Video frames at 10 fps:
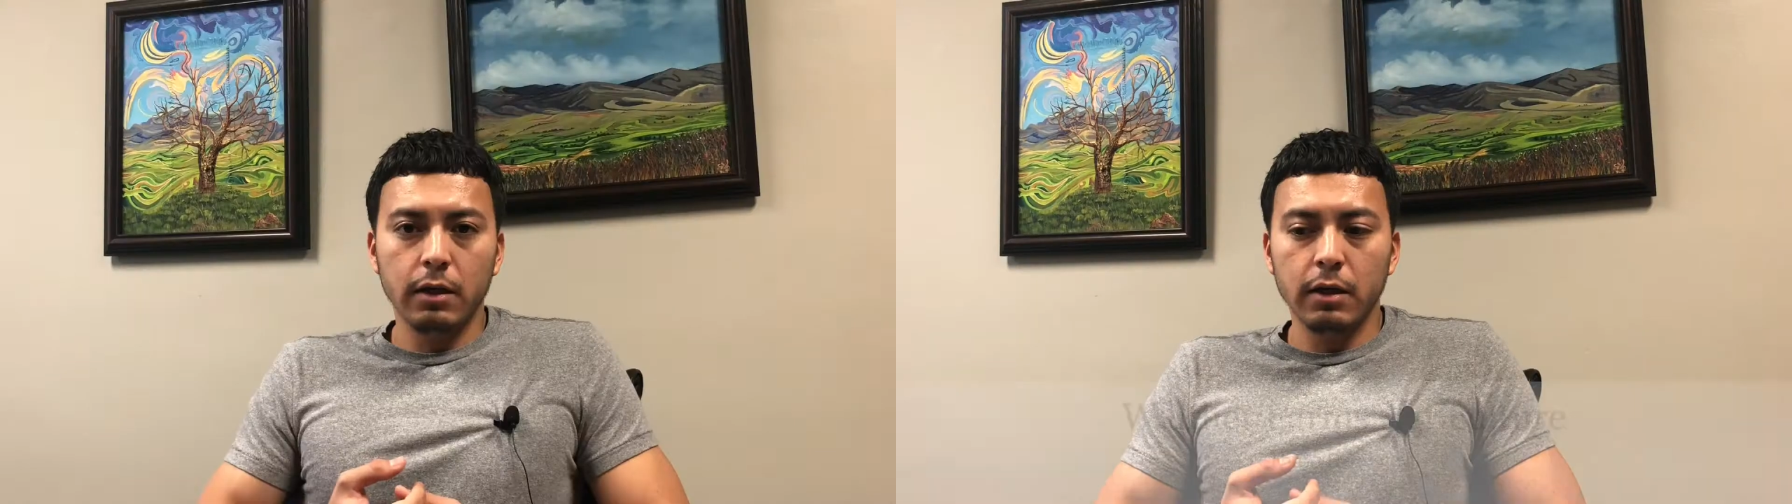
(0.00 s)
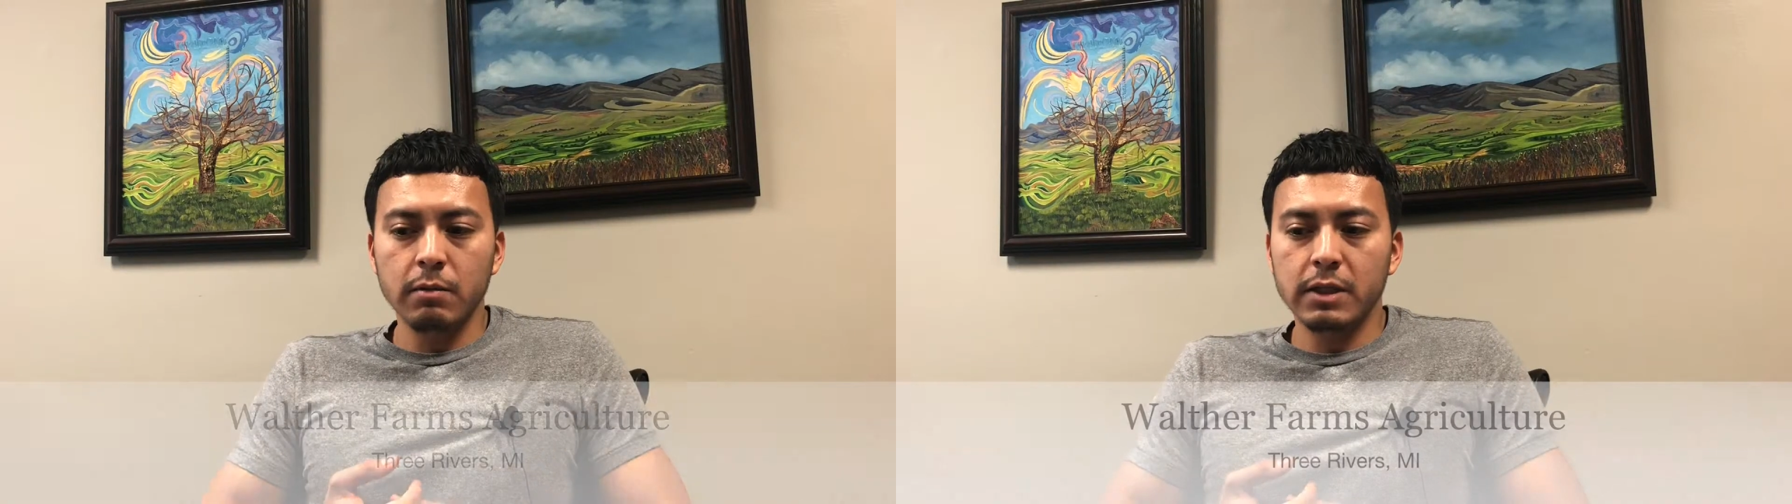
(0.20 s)

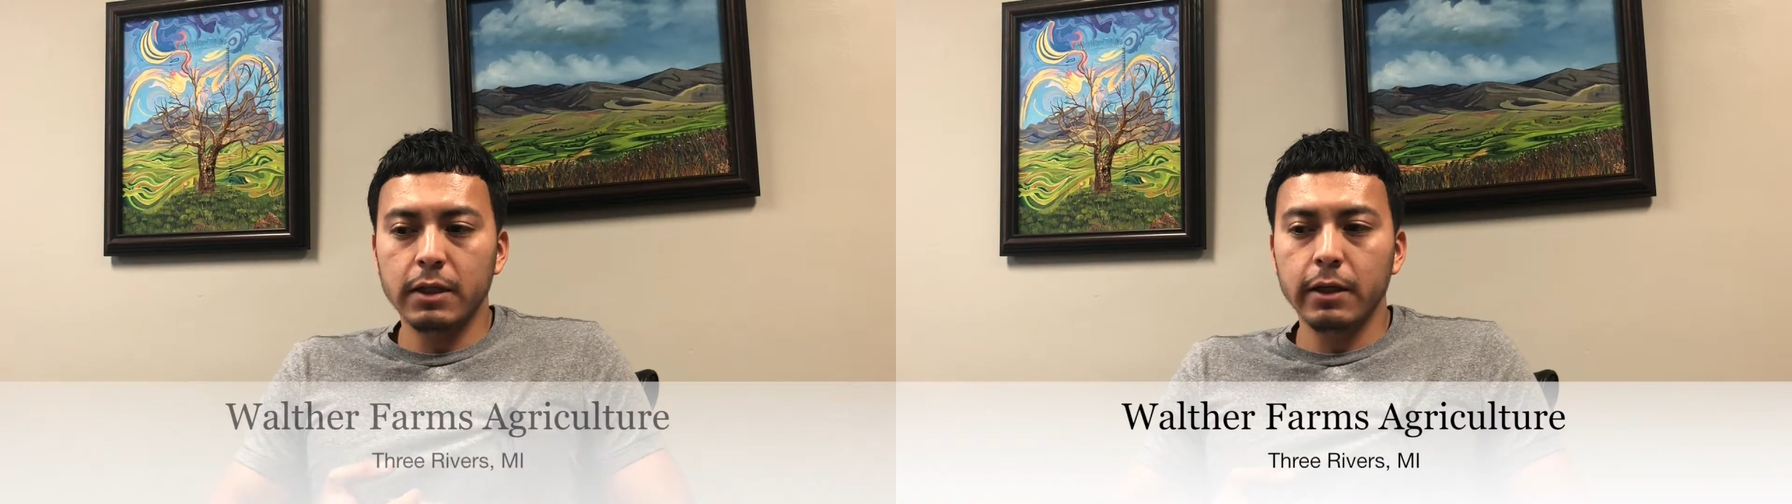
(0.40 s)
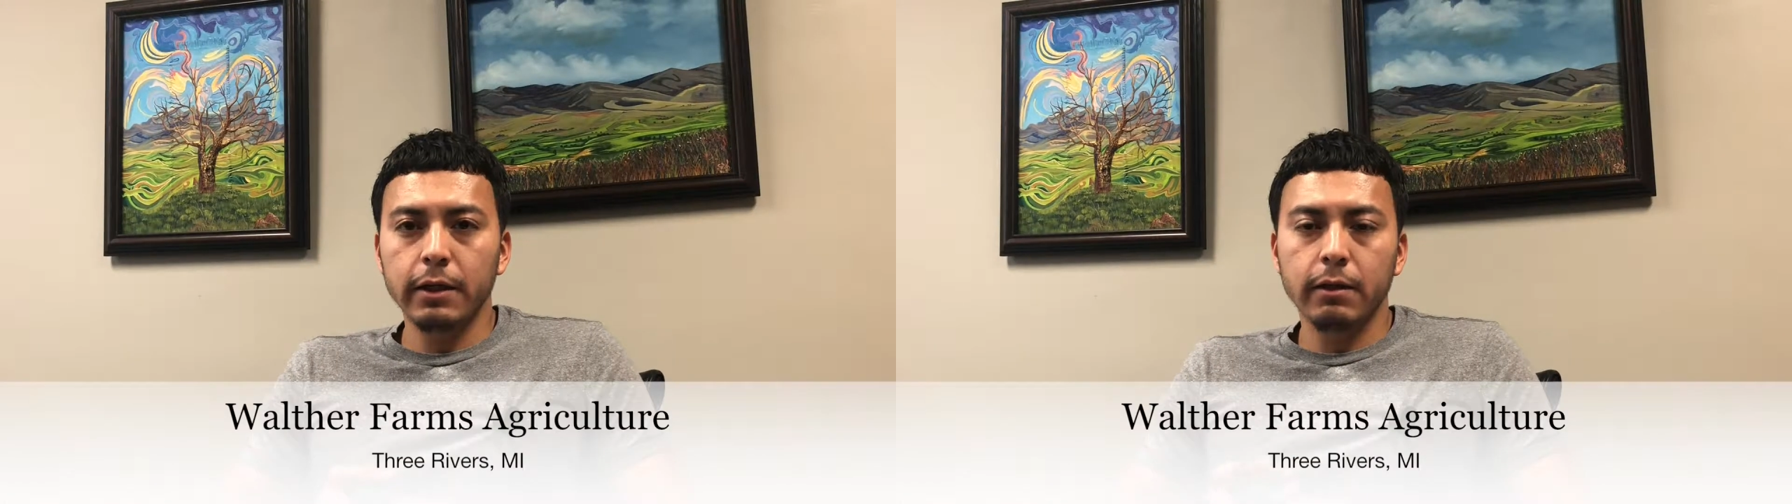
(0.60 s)

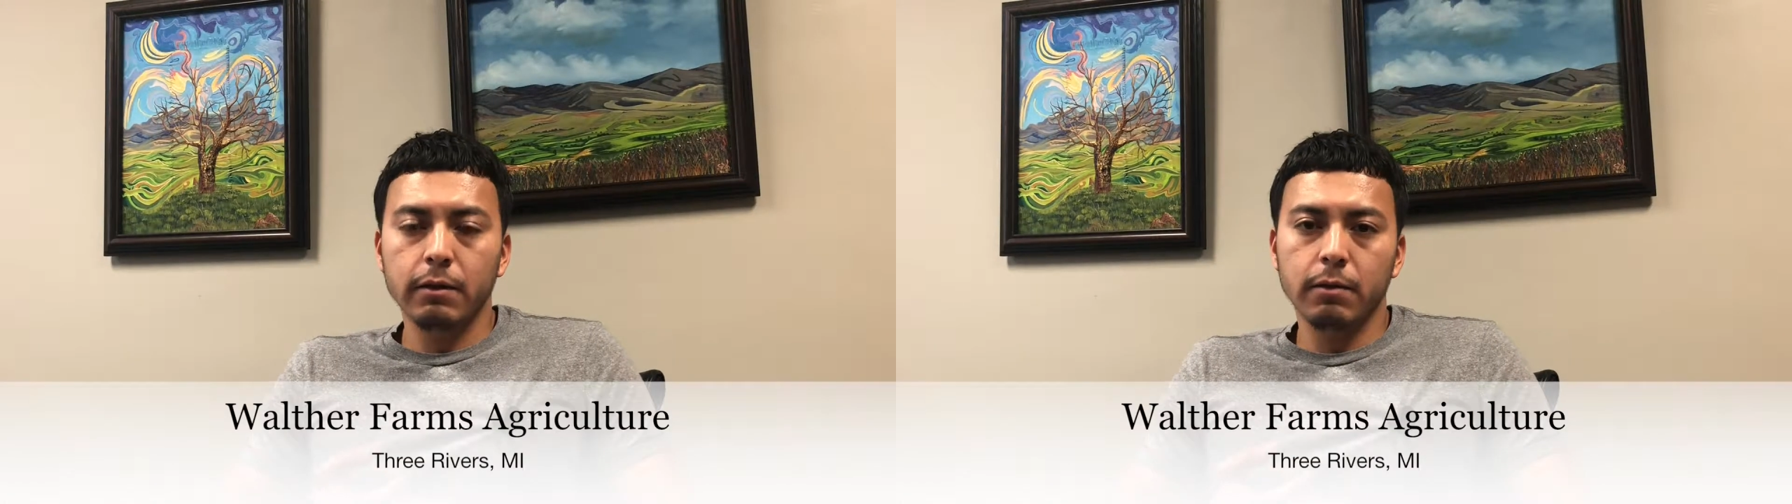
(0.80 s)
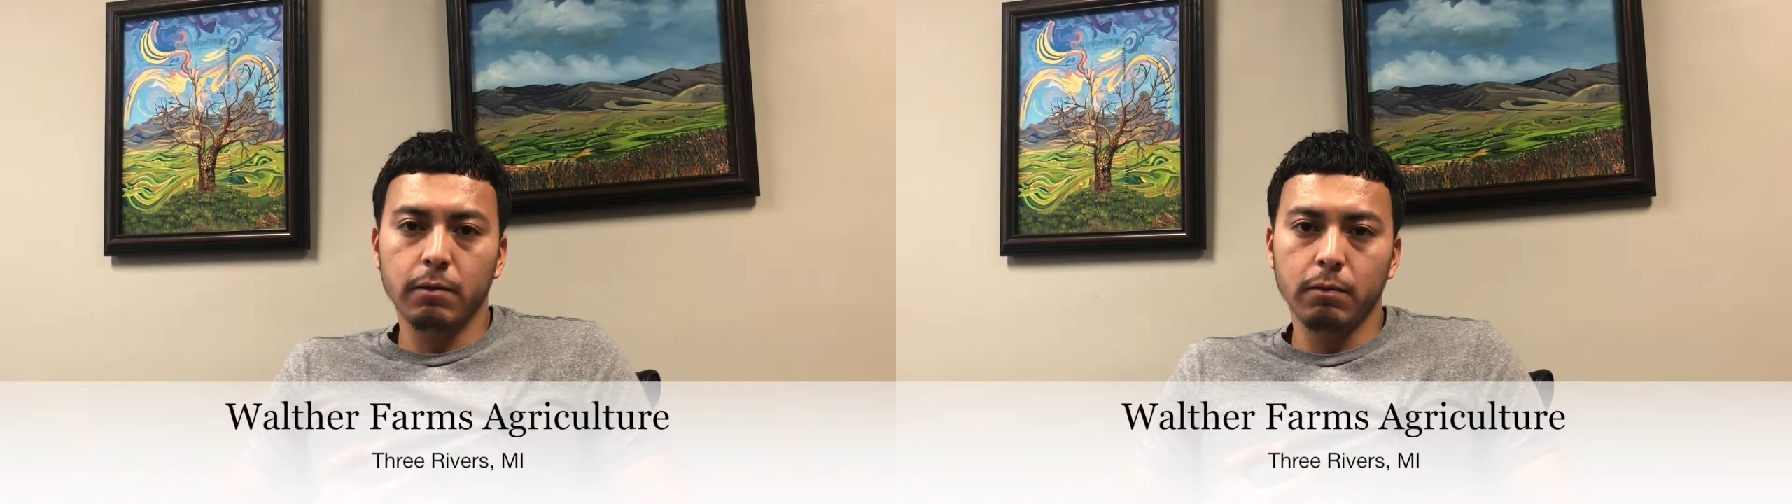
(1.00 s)
NMSI,
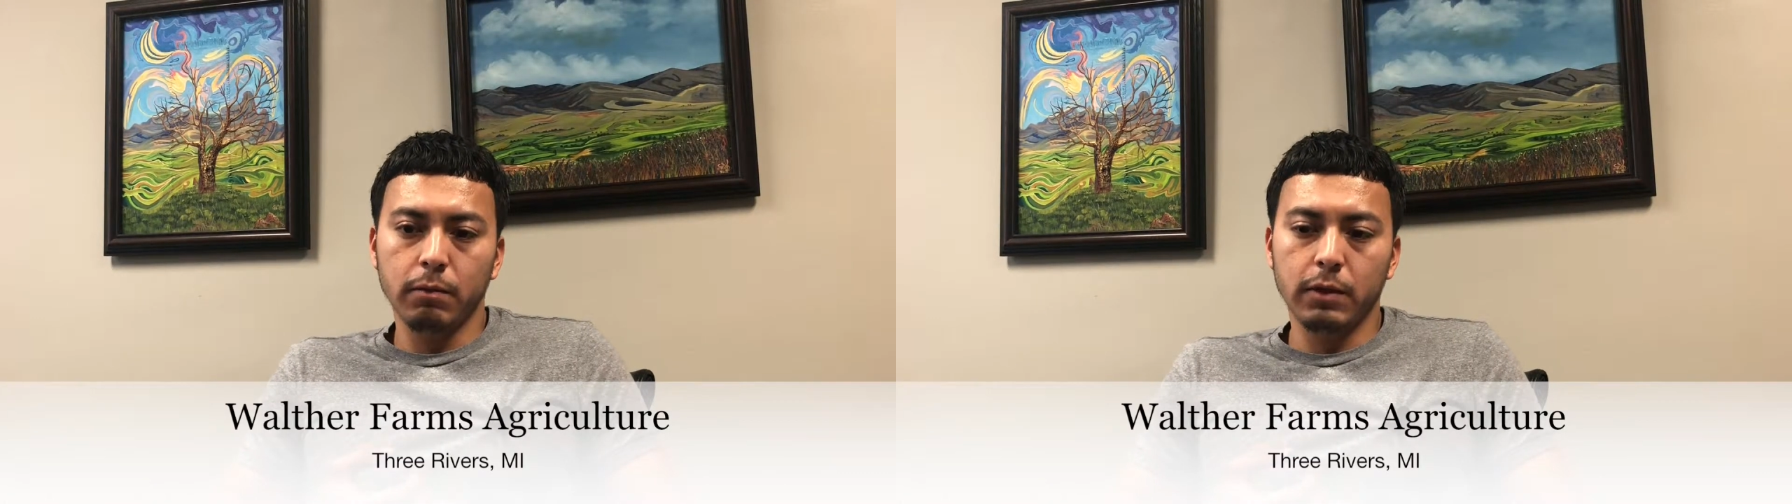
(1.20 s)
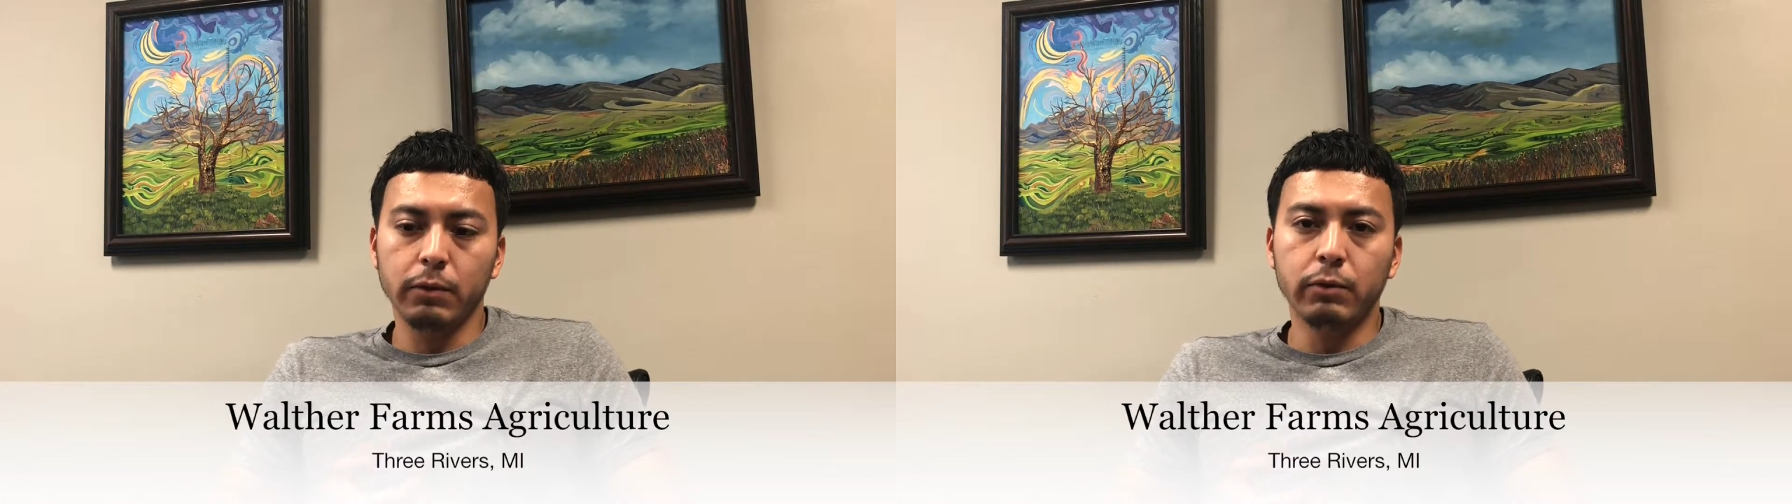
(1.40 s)

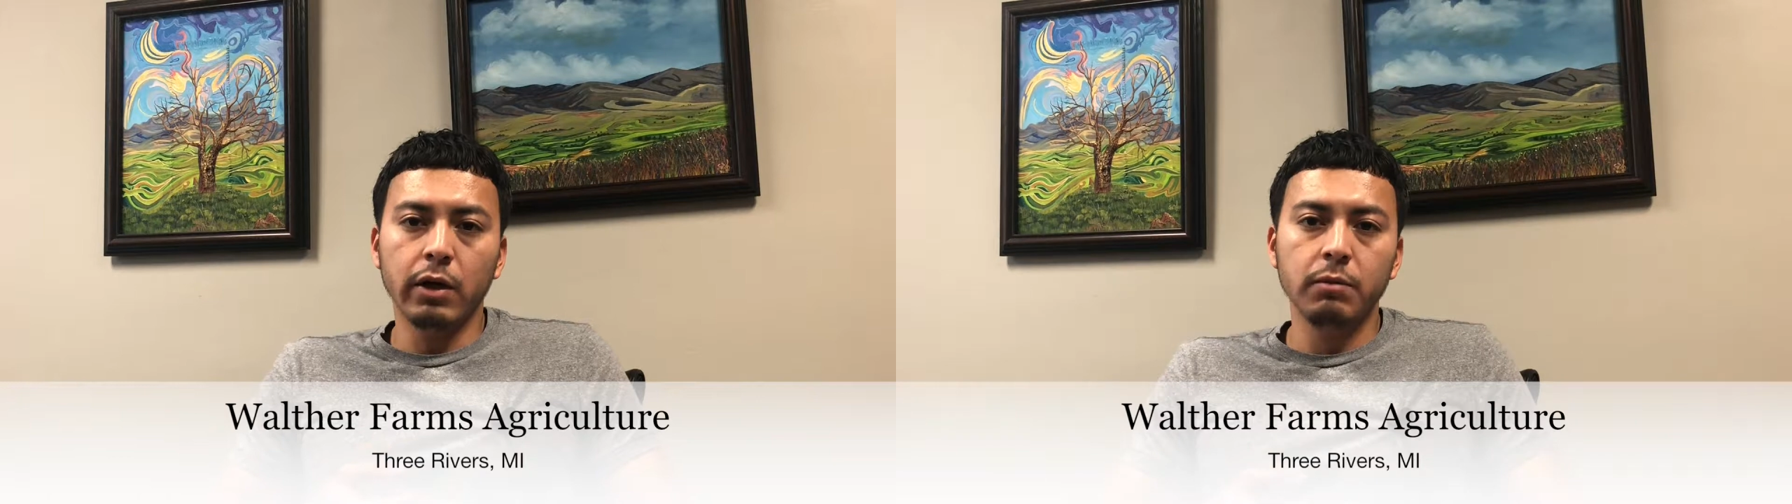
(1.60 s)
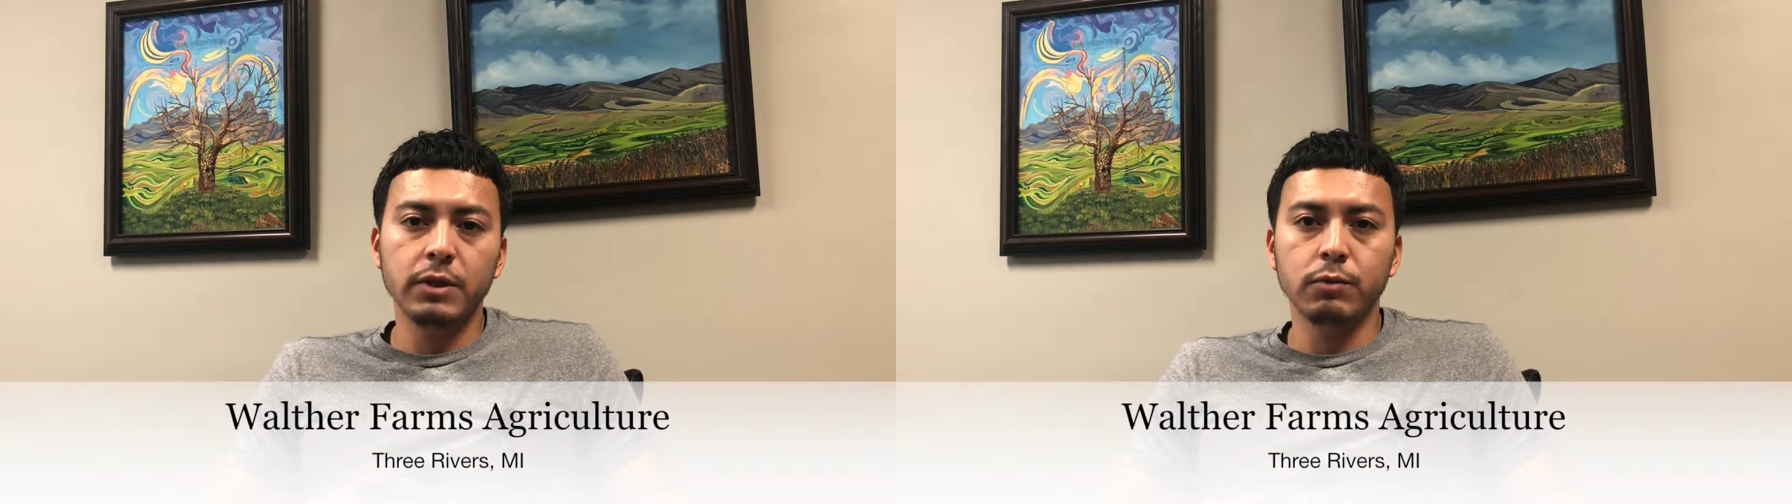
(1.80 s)
the
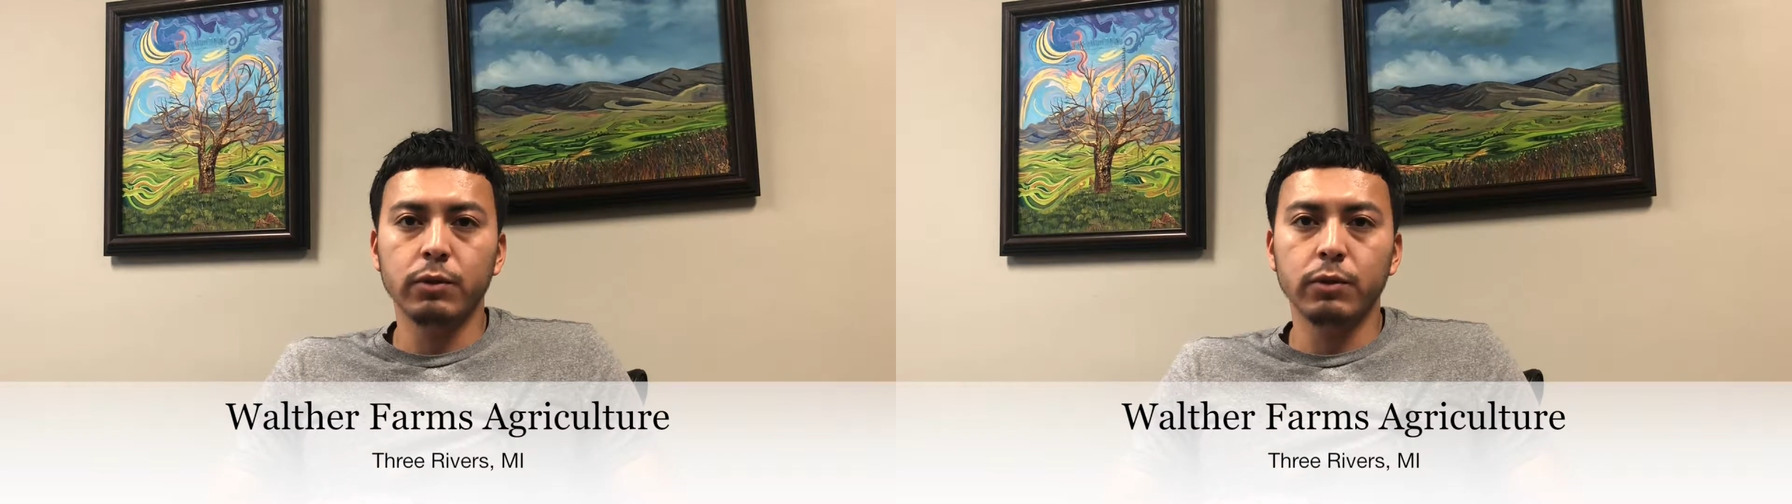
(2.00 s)
requirements